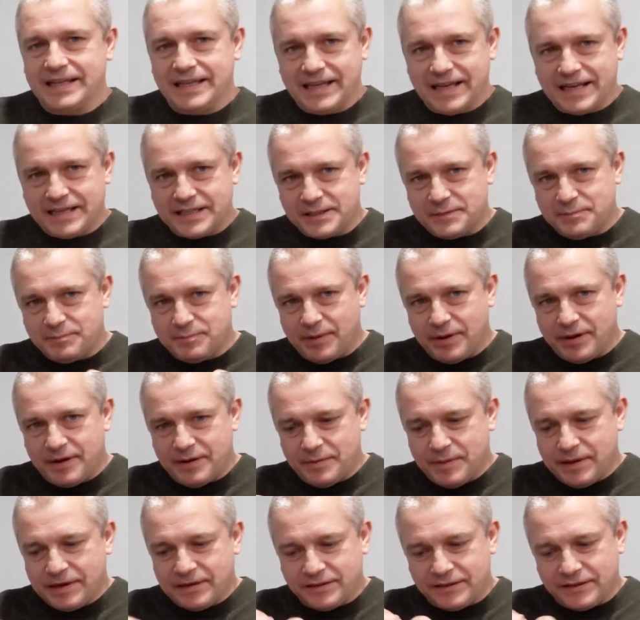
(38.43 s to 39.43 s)

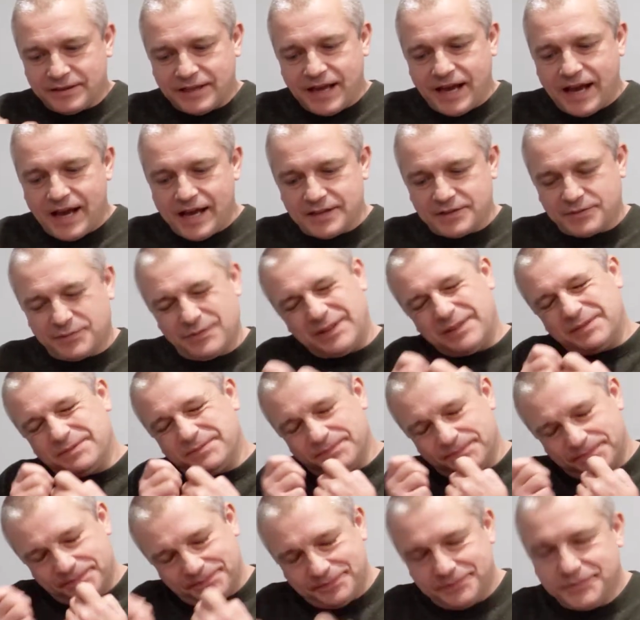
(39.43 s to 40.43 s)
experimental cask, well,
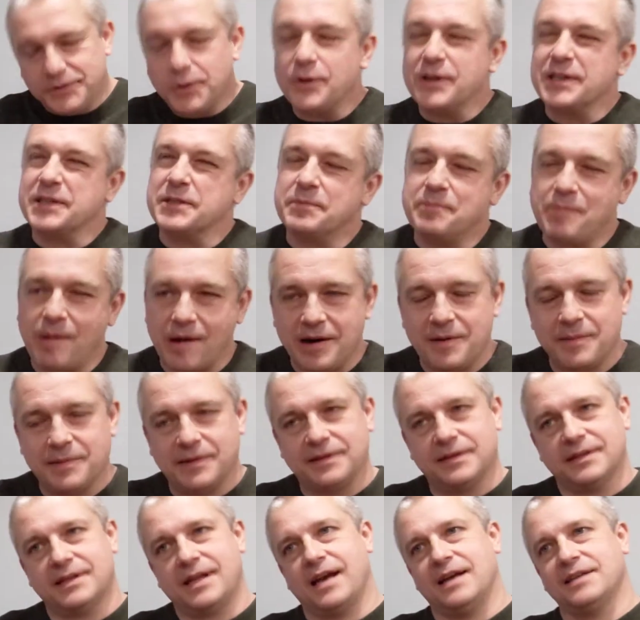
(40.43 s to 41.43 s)
not
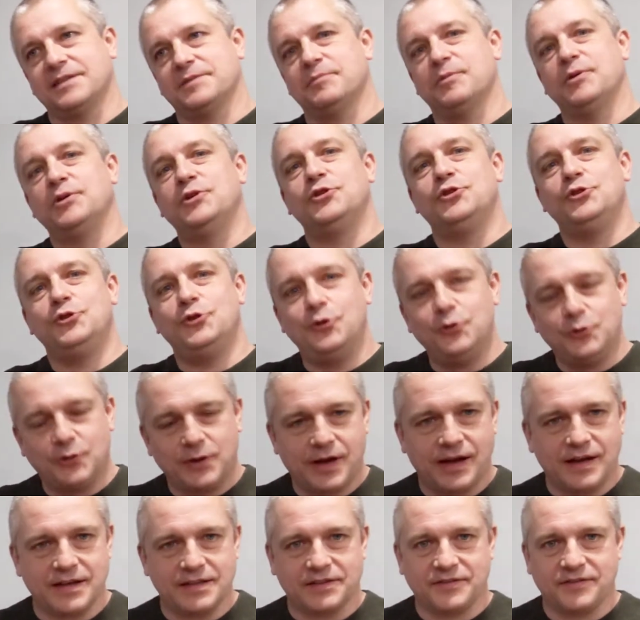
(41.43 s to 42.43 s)
experimental cask, but new
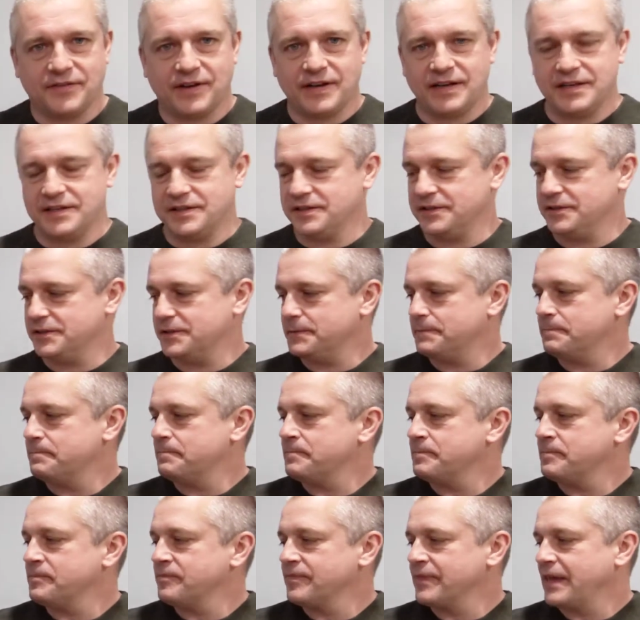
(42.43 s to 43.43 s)
cask finishes.
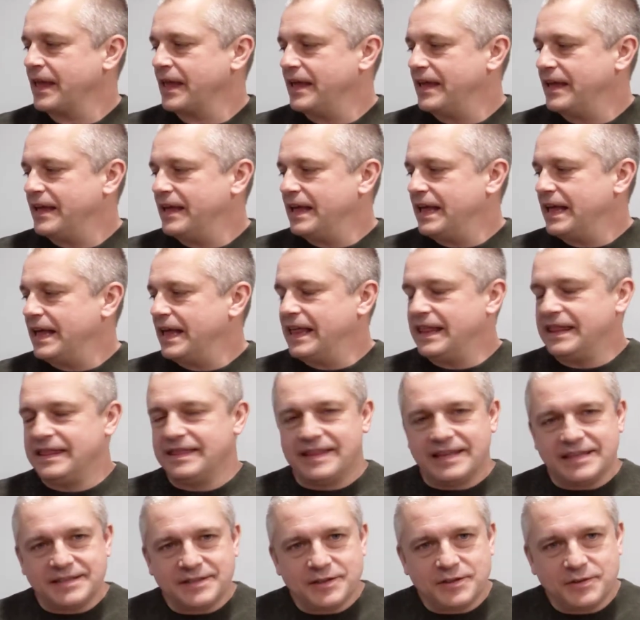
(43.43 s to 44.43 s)

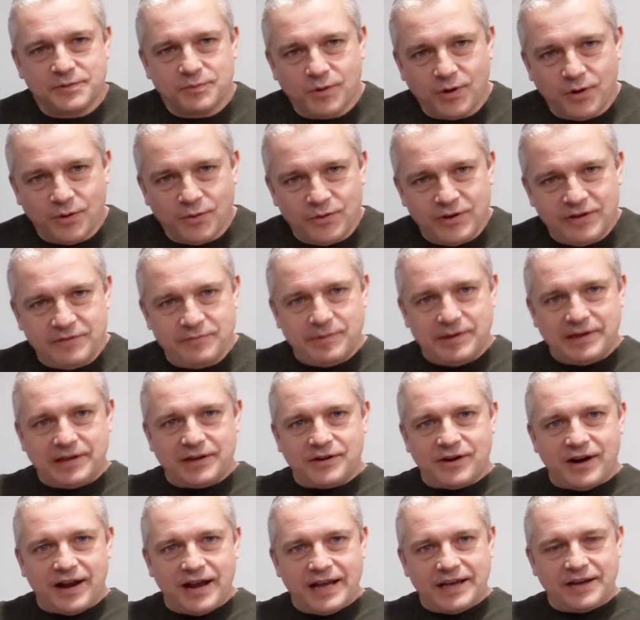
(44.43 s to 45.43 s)
This is what we've been
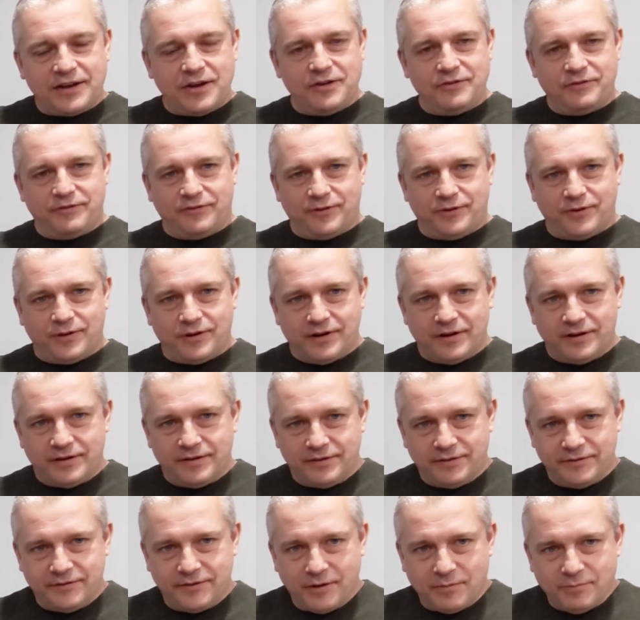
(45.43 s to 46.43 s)
crying out for
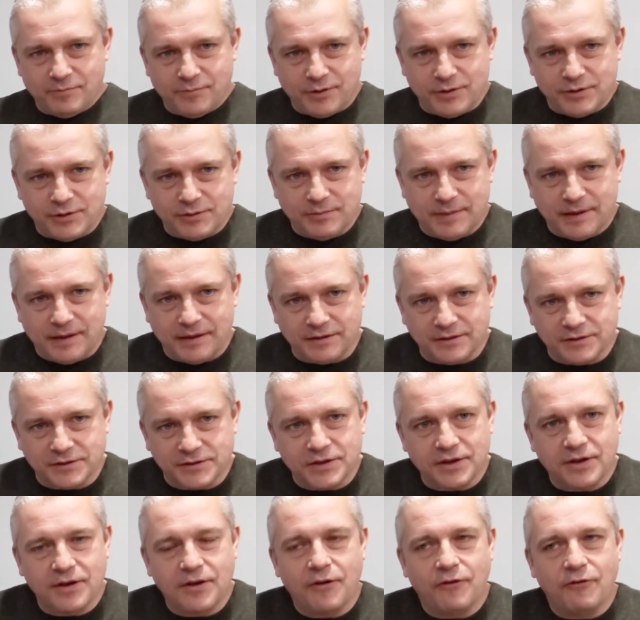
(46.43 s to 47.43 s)
from Bushmills
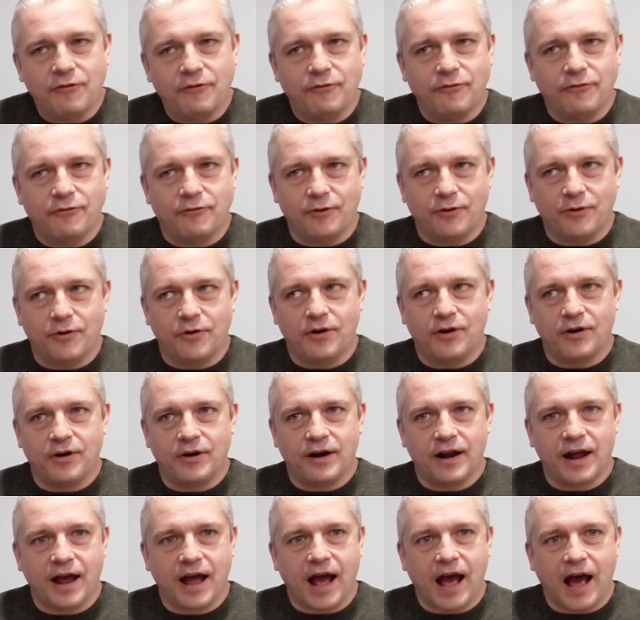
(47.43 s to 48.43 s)
for
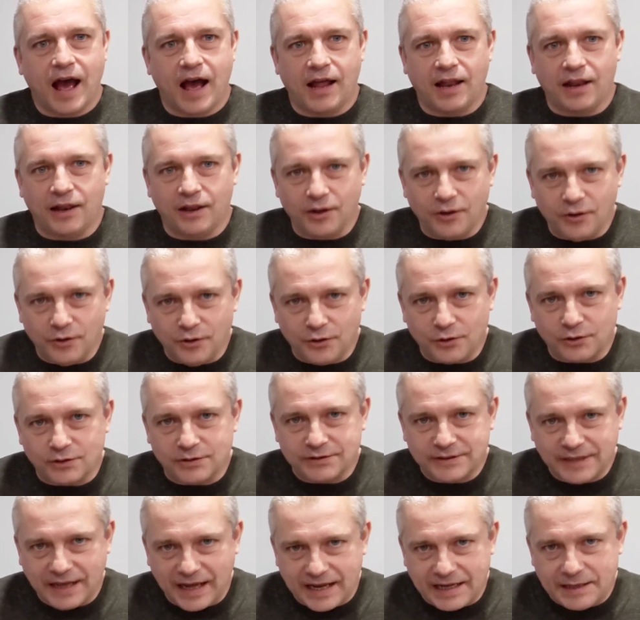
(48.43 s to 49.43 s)
a long
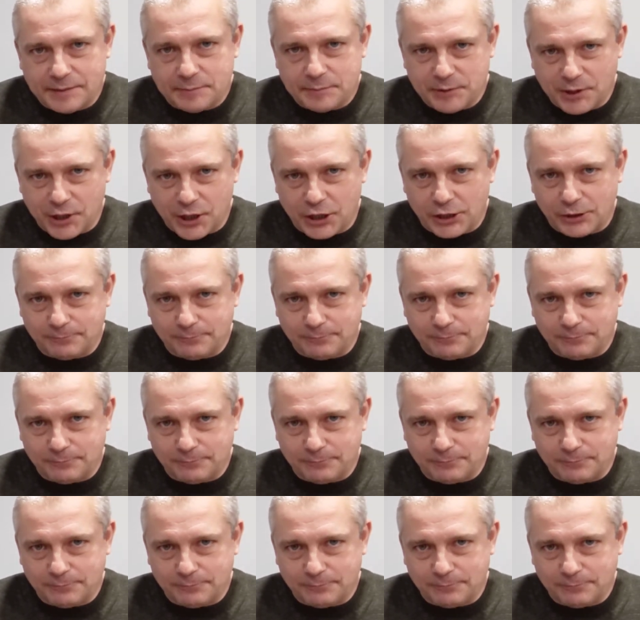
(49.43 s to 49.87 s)
time now.